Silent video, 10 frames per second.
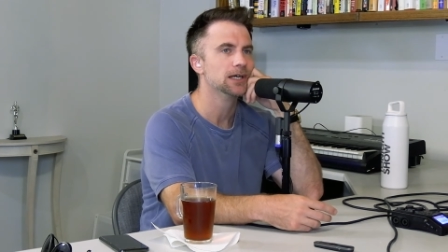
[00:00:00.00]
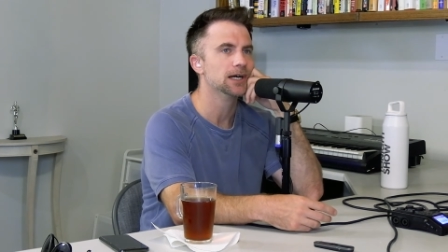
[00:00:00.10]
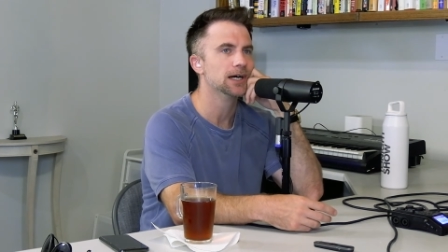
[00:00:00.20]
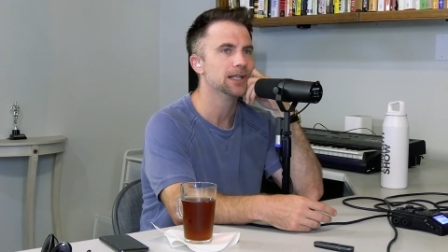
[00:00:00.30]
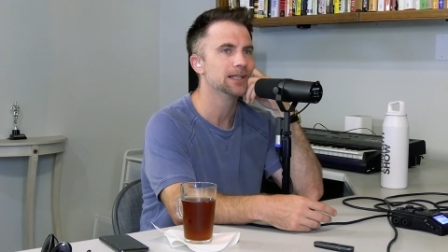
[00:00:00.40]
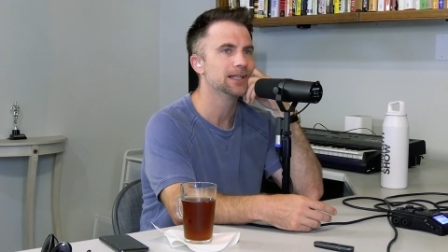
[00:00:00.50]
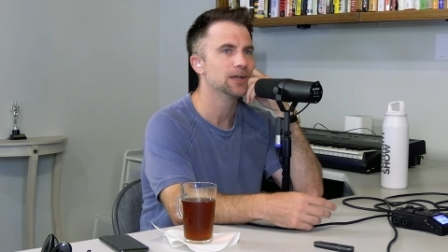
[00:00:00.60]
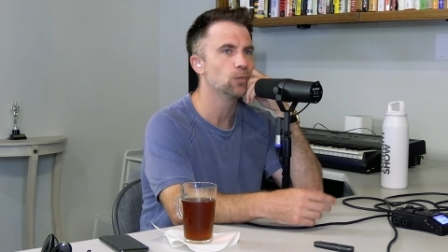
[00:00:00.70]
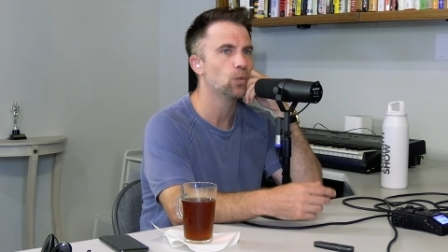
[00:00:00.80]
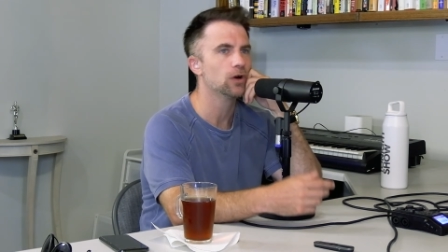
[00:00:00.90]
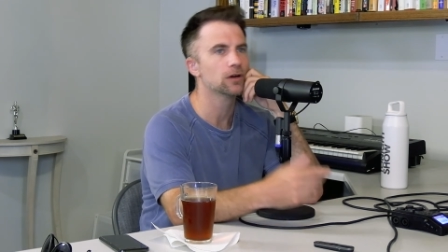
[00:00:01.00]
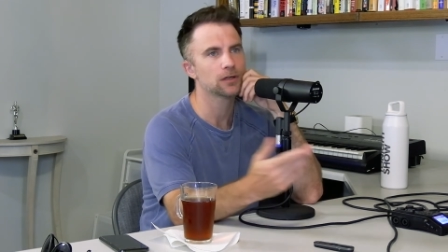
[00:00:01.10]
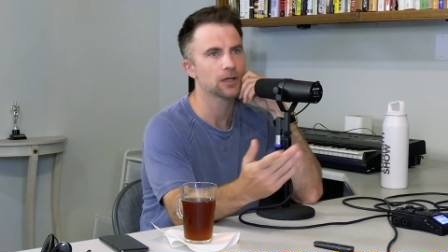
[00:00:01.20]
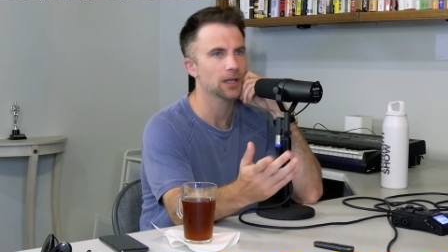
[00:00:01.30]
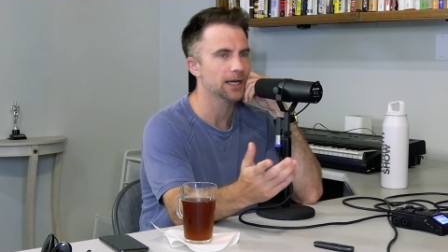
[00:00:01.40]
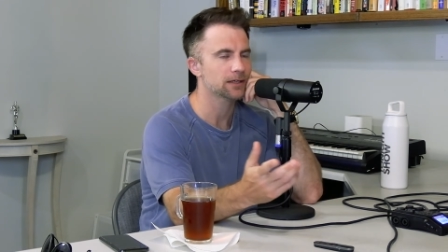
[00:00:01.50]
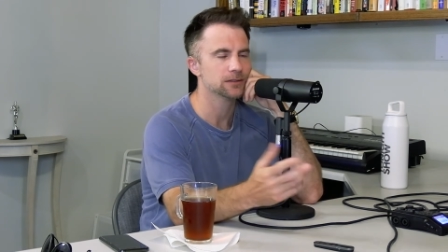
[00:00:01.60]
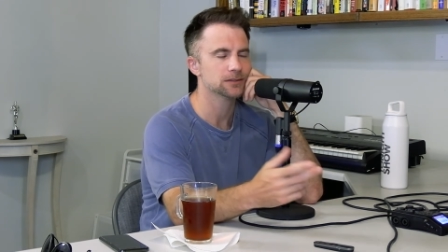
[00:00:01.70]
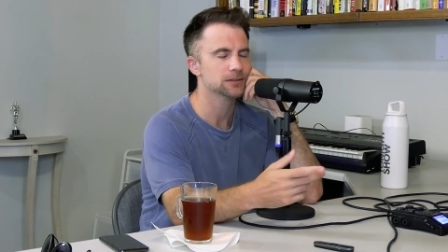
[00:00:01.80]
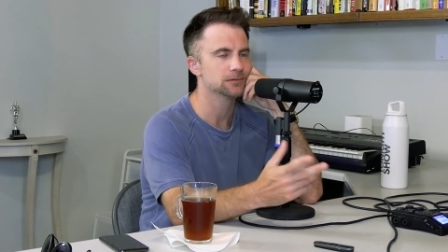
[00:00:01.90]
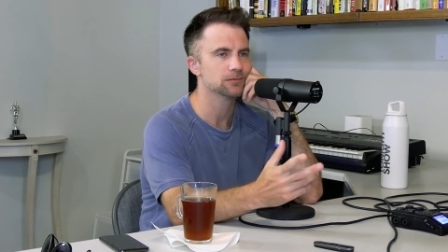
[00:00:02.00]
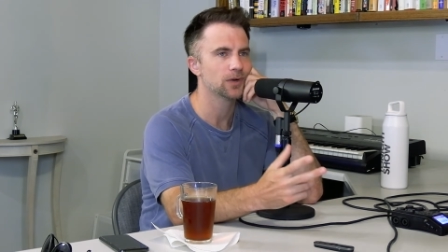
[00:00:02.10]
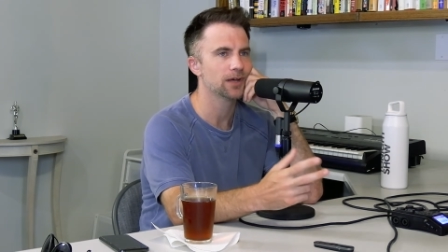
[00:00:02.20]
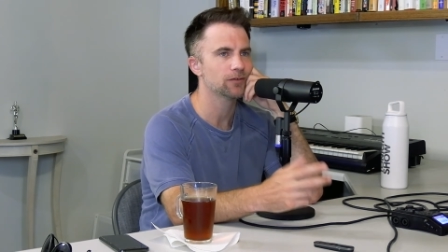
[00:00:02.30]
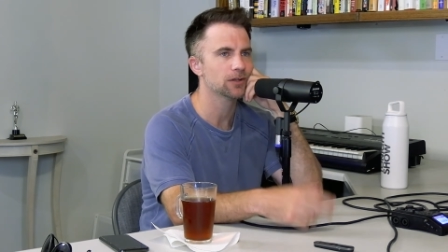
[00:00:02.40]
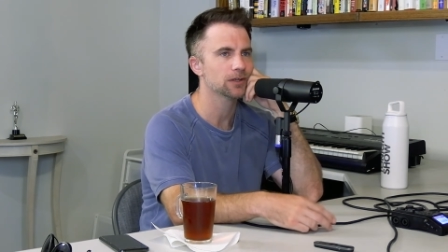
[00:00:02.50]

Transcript: And then Word Collectors or whatever.